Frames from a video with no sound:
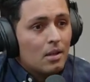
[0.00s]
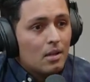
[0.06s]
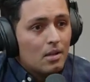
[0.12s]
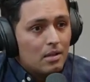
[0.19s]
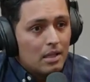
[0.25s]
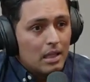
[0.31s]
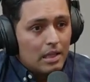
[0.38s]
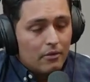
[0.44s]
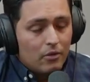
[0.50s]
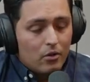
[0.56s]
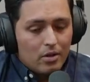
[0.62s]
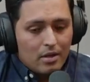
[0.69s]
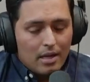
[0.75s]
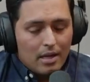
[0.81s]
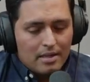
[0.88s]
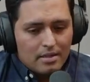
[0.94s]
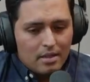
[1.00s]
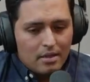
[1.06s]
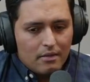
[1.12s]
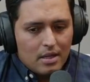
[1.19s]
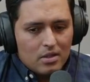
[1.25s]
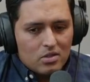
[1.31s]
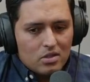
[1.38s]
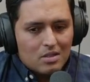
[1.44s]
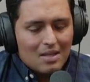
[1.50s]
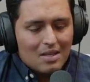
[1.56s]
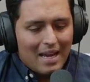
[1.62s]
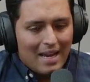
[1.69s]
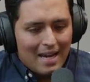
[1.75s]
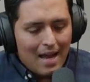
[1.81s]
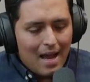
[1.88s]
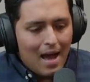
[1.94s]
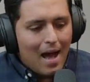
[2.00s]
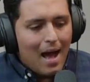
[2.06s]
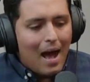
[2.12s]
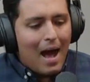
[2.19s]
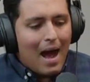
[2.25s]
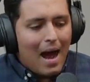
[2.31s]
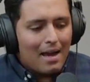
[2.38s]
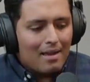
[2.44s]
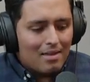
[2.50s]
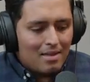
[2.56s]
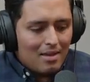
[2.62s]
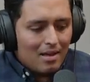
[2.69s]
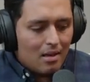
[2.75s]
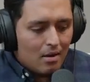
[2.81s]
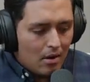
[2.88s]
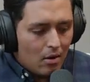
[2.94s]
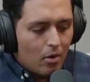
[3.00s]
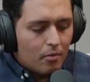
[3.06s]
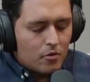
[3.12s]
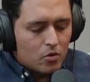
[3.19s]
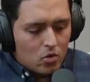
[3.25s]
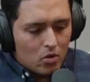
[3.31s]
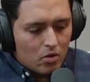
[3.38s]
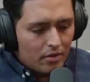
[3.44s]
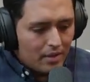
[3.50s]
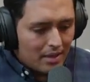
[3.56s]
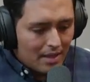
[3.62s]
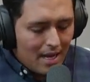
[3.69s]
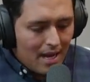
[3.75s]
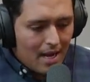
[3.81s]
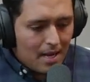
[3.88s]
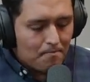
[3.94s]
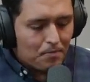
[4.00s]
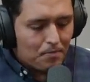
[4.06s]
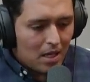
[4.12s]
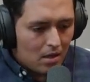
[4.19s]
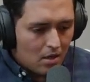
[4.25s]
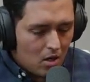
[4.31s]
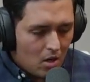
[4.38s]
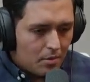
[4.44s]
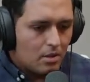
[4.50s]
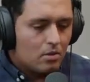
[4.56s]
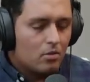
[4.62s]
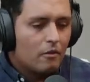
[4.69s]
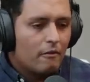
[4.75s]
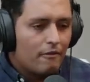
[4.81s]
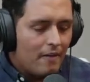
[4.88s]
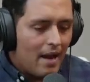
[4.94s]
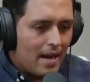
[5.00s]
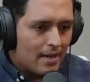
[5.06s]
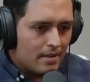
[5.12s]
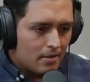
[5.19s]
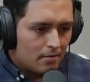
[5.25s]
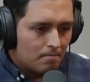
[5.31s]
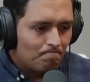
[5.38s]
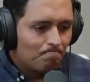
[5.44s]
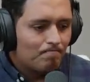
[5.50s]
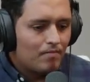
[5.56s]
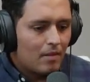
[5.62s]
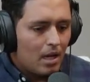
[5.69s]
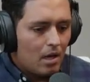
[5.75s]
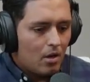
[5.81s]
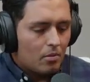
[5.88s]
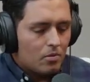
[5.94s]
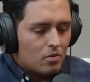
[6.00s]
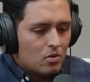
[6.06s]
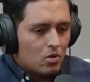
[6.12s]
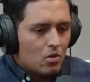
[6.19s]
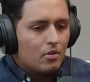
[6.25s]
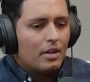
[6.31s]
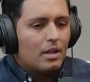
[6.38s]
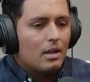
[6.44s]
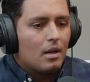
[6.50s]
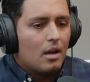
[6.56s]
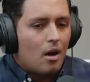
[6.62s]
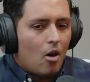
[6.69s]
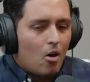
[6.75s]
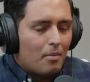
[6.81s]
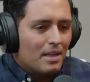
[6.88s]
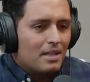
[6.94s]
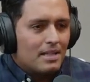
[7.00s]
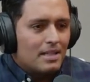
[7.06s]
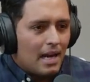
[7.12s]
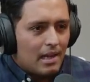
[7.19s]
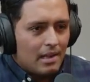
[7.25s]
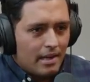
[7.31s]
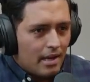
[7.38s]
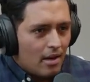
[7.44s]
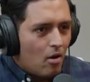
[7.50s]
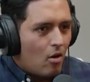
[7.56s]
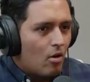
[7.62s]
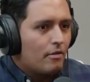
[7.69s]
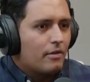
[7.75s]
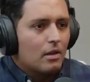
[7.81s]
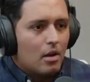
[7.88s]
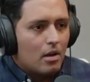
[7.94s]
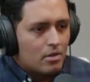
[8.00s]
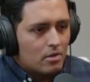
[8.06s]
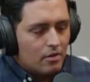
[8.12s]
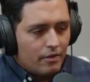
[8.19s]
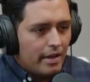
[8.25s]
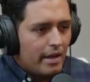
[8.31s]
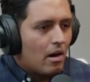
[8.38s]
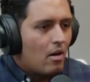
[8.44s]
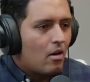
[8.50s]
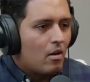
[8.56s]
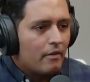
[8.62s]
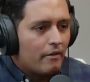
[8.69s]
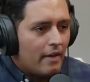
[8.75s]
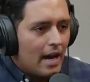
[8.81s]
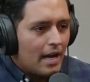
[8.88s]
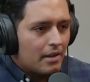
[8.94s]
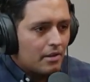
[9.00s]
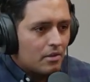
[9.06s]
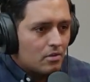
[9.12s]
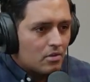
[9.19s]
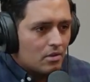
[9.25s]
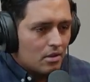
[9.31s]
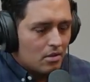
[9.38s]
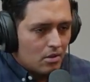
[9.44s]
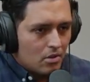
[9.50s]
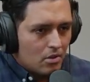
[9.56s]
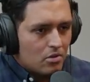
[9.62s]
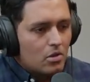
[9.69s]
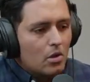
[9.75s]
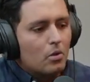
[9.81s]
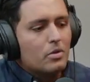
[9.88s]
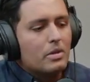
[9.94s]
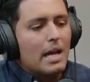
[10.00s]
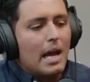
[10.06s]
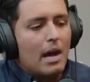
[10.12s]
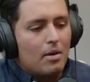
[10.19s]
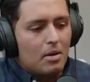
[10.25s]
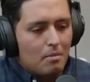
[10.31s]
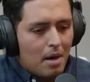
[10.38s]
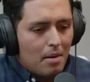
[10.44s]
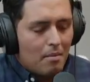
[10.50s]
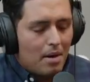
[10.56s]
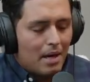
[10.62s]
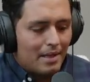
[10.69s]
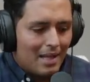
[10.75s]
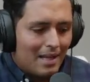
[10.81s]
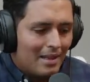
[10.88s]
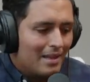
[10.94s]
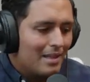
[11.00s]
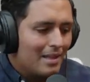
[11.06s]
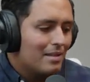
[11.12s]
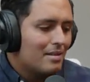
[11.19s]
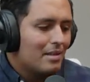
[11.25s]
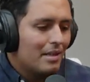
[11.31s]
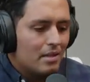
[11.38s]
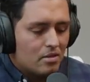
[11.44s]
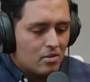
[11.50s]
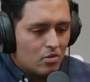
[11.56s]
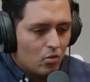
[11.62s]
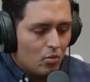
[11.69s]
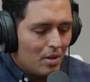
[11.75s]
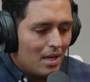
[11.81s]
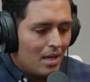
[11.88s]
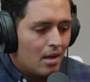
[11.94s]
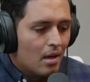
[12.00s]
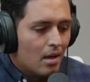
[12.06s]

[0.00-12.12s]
deliver a set of engines. And I think observing that and coming to Factum, observing our mentality, our philosophy, our values, there's no doubt in my mind that this needs to be